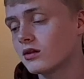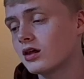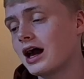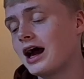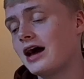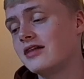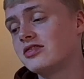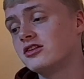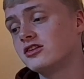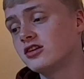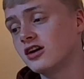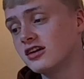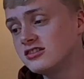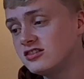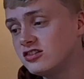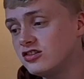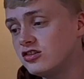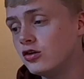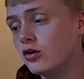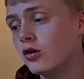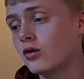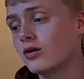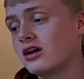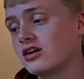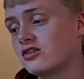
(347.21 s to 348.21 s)
And the
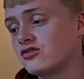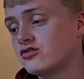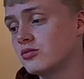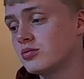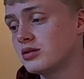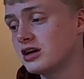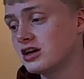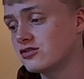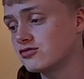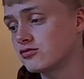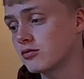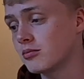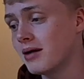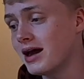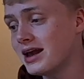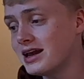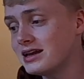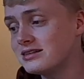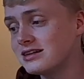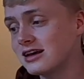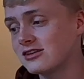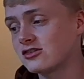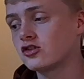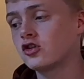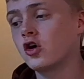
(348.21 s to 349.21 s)
92 hereditary peers
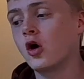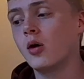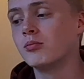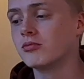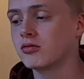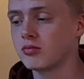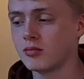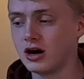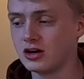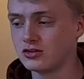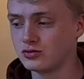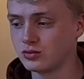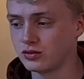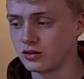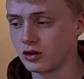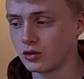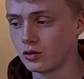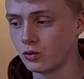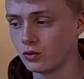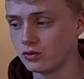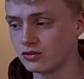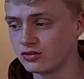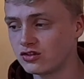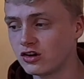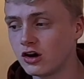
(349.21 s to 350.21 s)
remained as a compromise with the
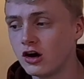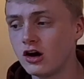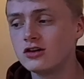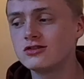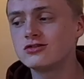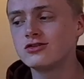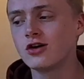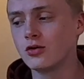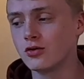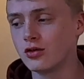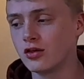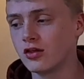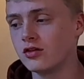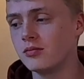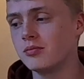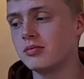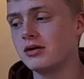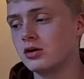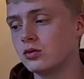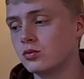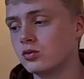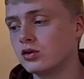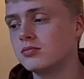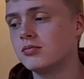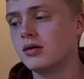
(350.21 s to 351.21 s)
Lords, so that the
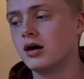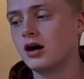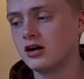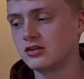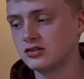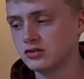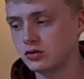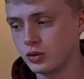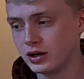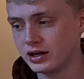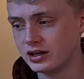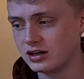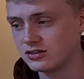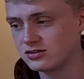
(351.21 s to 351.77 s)
bill would pass quicker.